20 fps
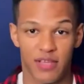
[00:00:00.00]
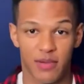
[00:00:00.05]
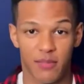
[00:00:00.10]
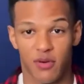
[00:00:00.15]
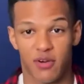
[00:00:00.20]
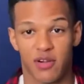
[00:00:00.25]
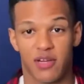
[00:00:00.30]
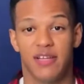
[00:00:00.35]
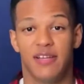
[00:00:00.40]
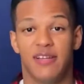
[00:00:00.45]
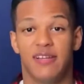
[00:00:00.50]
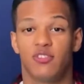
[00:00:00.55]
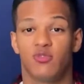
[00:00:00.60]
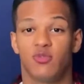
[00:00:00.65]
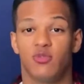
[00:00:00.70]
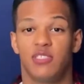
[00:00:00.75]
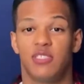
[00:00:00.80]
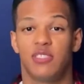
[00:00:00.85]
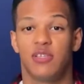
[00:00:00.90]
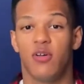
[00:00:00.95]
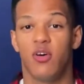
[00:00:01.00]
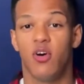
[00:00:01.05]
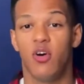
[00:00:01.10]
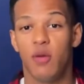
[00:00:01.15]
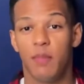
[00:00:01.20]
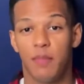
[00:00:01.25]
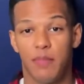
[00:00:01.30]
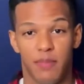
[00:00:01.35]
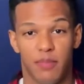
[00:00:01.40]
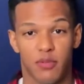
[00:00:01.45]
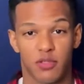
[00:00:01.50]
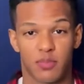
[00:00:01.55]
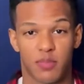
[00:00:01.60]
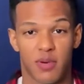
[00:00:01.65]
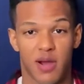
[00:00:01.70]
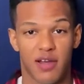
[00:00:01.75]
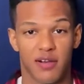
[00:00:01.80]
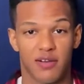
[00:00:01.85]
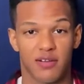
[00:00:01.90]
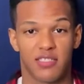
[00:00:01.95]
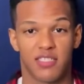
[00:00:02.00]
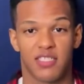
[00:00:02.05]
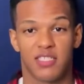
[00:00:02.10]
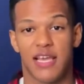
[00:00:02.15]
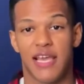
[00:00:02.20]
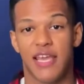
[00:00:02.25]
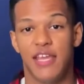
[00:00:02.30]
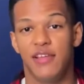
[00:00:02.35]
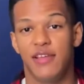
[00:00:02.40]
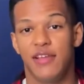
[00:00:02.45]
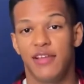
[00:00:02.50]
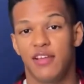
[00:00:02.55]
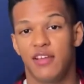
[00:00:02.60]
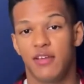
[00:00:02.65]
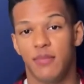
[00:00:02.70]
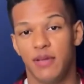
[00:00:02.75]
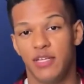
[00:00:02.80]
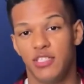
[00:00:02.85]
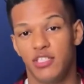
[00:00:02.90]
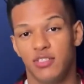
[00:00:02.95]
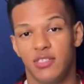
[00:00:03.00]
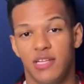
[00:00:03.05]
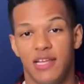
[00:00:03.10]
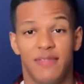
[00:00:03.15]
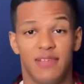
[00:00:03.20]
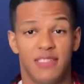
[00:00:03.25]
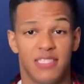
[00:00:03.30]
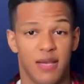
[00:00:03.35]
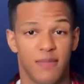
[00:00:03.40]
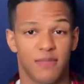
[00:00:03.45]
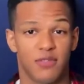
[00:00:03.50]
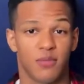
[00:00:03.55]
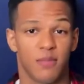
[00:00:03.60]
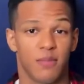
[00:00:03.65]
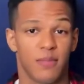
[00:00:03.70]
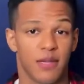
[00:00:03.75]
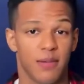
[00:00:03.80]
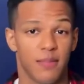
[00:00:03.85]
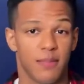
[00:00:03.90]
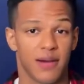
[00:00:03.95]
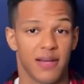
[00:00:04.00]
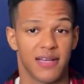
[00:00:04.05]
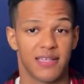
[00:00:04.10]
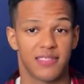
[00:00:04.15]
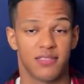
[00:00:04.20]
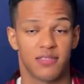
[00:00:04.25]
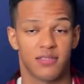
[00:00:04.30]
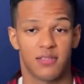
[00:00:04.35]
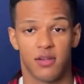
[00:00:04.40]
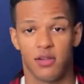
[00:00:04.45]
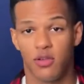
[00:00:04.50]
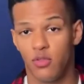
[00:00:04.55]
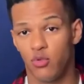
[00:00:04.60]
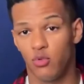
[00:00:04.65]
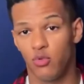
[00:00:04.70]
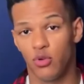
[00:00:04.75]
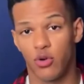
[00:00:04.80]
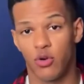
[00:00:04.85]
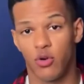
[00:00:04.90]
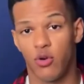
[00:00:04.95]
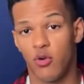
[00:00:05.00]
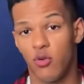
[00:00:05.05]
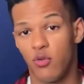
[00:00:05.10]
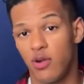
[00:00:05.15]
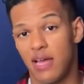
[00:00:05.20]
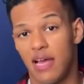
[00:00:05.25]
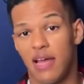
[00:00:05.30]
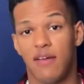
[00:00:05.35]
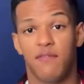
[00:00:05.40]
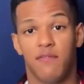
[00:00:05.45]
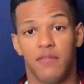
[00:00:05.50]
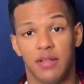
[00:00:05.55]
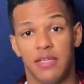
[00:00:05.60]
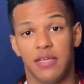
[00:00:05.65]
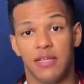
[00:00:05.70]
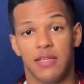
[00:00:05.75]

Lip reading: marketing is when you sell other people's products and you get a commission every time somebody buys through your own affiliate